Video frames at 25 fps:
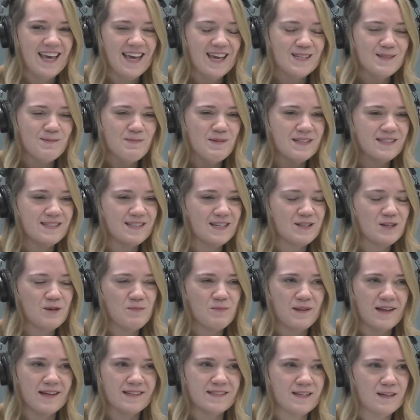been such a
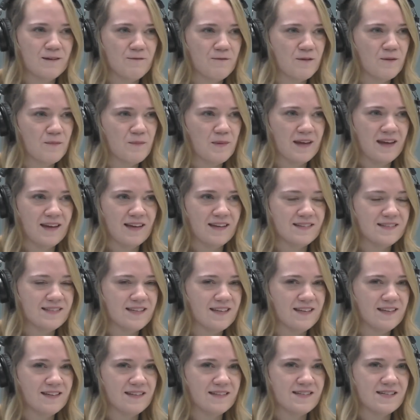blessing for me
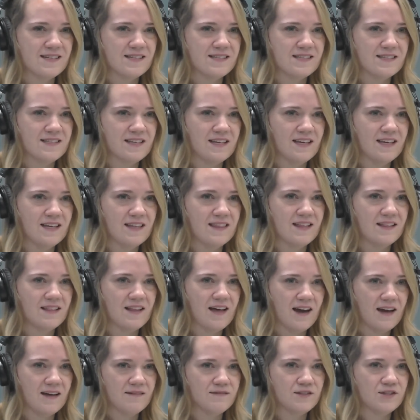to see the
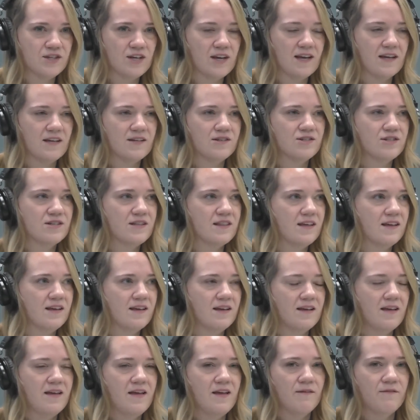lives changed,
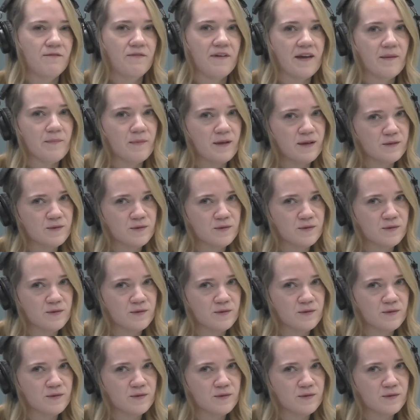the families